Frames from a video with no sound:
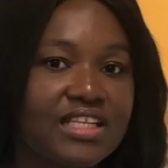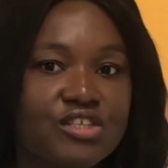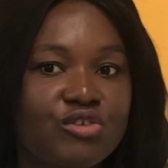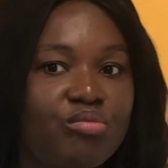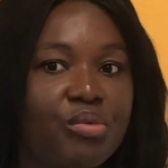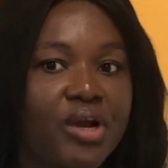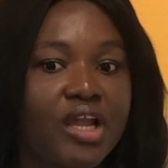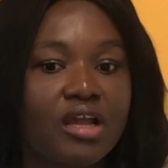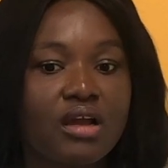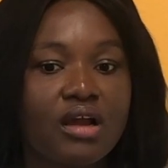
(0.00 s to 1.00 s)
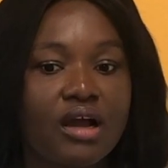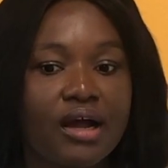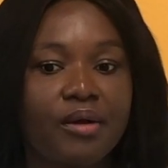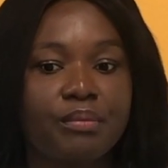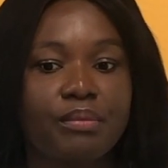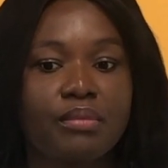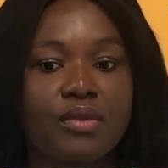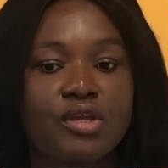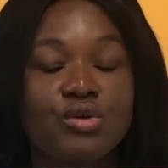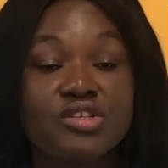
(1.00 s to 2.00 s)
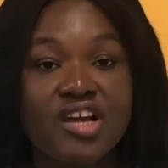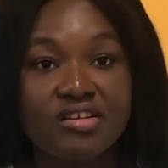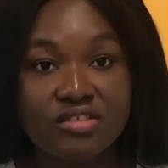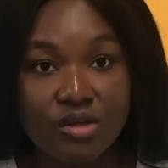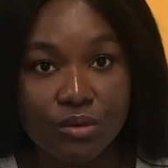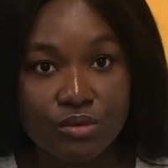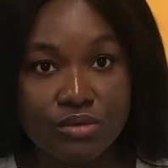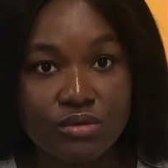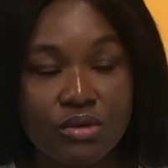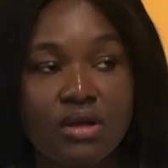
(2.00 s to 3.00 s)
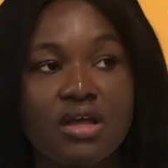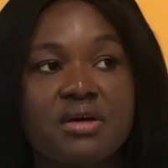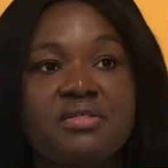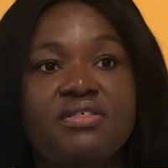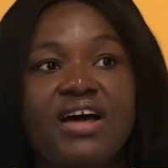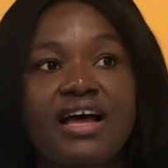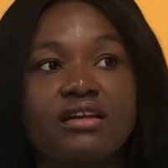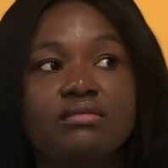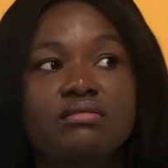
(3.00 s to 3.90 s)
you bring utensils that